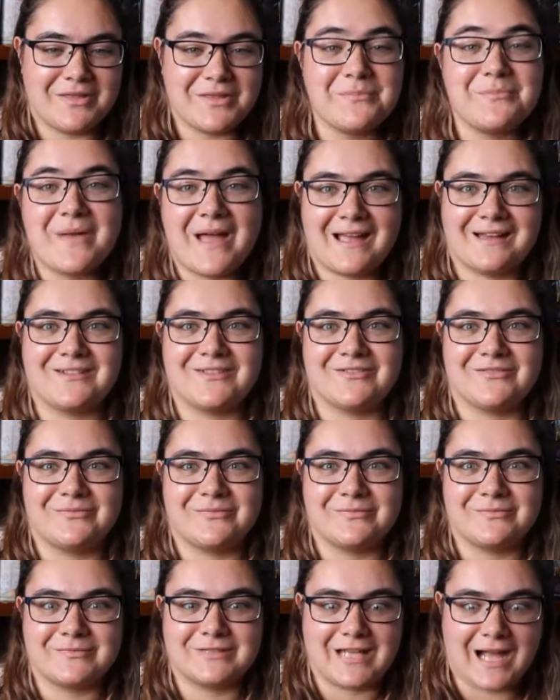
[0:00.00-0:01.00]
band
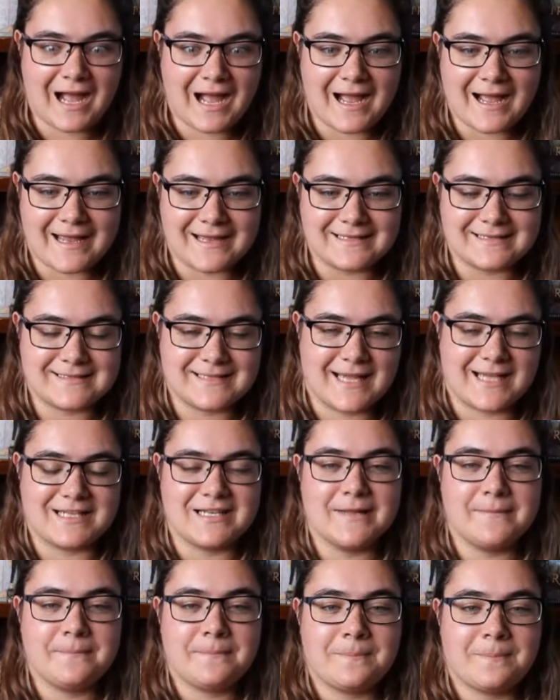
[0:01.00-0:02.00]
of guys that